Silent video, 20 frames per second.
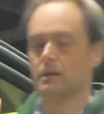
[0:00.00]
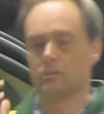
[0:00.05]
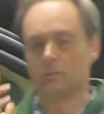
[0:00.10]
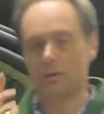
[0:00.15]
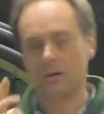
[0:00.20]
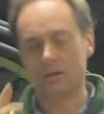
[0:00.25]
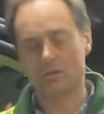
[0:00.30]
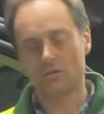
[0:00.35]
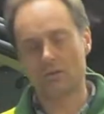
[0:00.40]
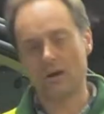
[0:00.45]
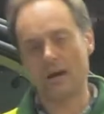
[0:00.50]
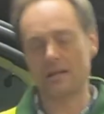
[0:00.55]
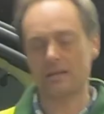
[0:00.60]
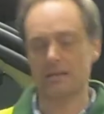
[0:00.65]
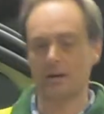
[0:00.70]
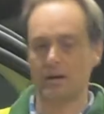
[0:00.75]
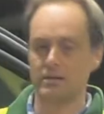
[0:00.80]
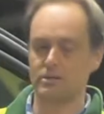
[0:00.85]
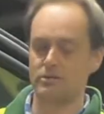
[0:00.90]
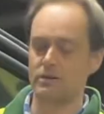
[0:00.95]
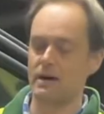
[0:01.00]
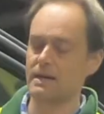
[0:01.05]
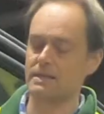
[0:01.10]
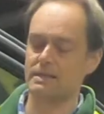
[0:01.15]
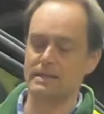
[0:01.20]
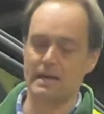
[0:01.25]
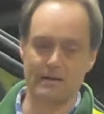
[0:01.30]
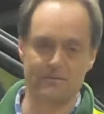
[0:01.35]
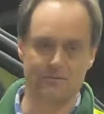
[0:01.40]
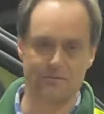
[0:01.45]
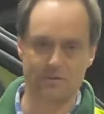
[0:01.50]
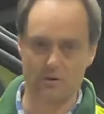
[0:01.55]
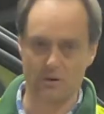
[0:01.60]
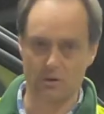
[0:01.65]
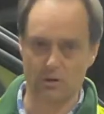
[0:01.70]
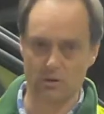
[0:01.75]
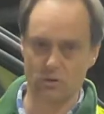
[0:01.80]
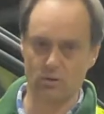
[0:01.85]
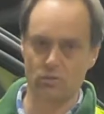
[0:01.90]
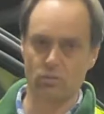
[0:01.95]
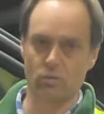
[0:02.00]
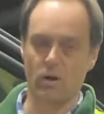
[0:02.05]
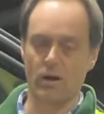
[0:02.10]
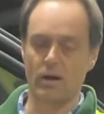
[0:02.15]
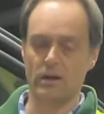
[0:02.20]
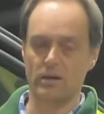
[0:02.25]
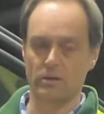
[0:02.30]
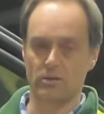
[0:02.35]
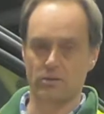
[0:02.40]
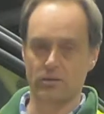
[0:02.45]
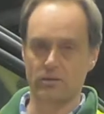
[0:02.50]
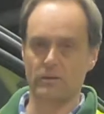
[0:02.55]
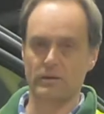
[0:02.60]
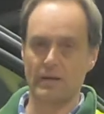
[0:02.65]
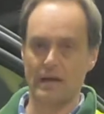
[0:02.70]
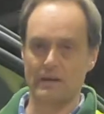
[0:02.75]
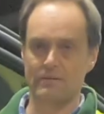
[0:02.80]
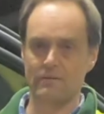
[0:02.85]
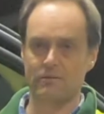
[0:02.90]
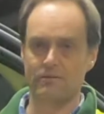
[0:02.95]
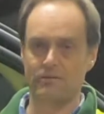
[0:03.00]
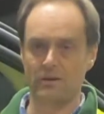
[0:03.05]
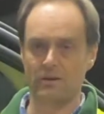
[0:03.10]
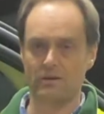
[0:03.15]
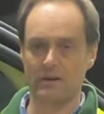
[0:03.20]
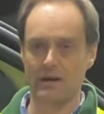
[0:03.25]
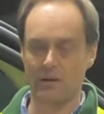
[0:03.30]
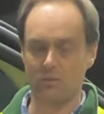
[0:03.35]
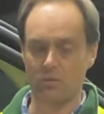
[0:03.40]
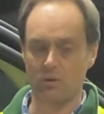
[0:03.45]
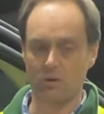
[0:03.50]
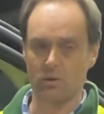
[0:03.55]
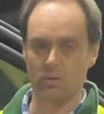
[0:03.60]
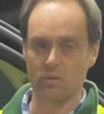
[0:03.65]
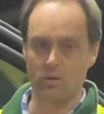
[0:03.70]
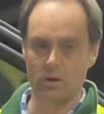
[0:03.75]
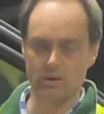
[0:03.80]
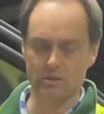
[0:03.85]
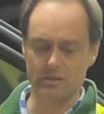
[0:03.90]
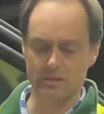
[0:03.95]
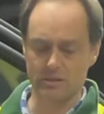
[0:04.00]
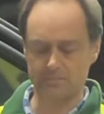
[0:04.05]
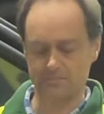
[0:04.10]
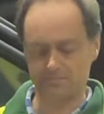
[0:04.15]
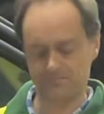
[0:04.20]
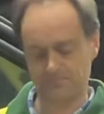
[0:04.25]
I tracked that for a good while and couldn't ever figure out what it was.